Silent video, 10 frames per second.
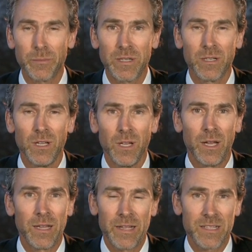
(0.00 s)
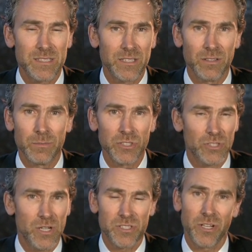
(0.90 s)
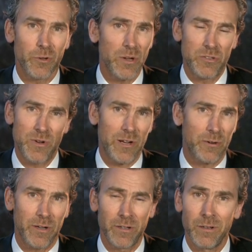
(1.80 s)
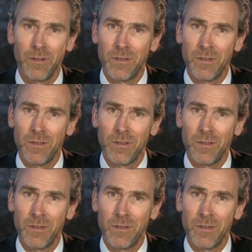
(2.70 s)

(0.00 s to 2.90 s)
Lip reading: I mean, like I said, John's got a great track record.